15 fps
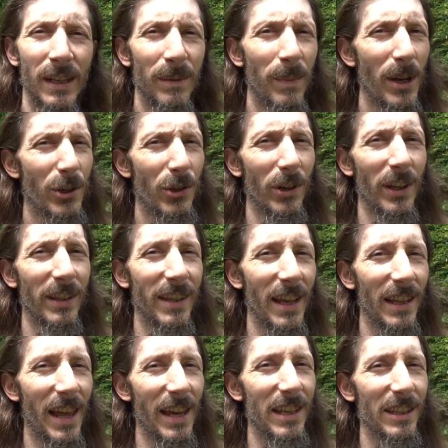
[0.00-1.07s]
Make sure to hit
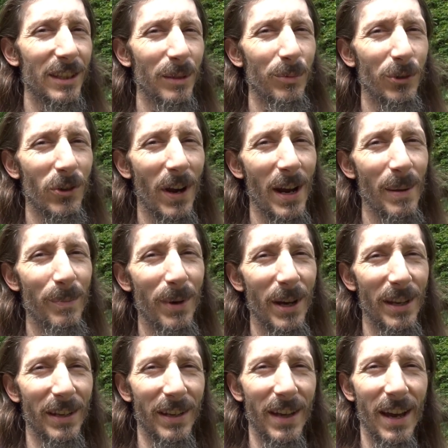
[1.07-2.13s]
that like and subscribe
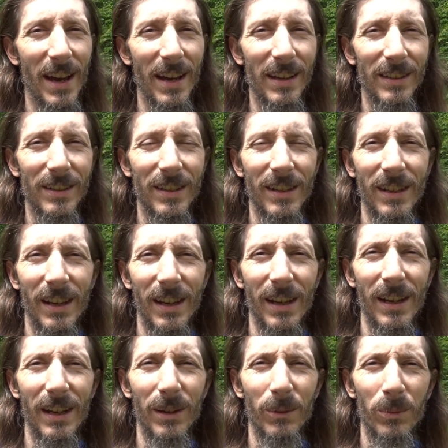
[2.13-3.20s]
button, guys. It's
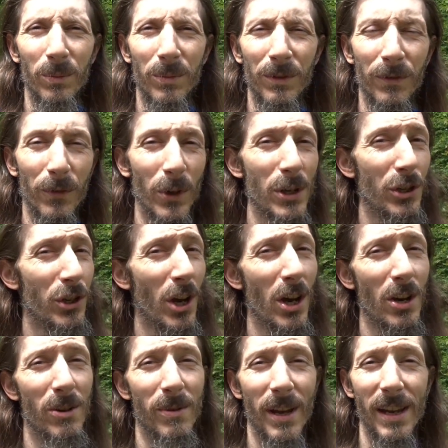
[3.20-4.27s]
a free
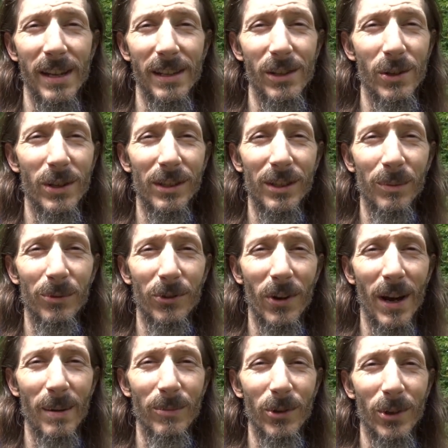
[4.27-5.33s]
show. Hey, you can
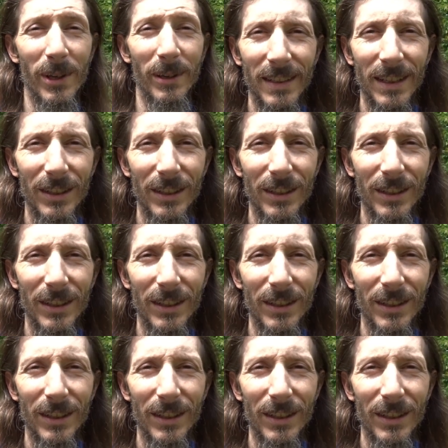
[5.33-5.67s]
subscribe to it.